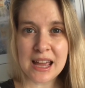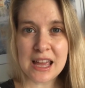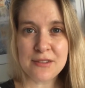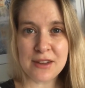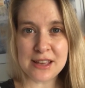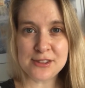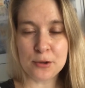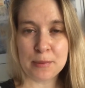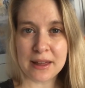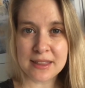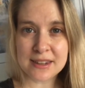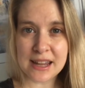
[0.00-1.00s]
If it is your
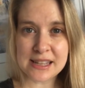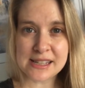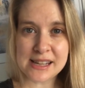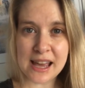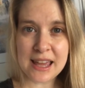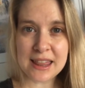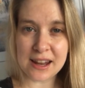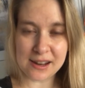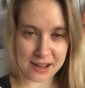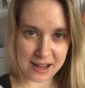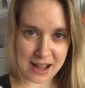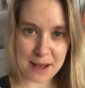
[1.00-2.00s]
birthday today,
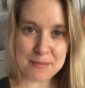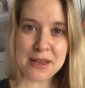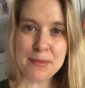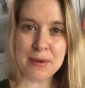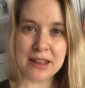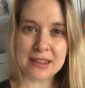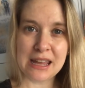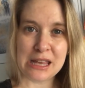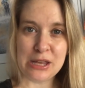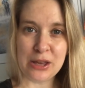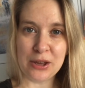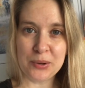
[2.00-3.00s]
then happy birthday
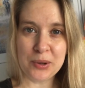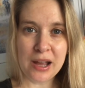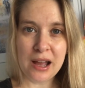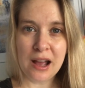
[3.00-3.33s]
you.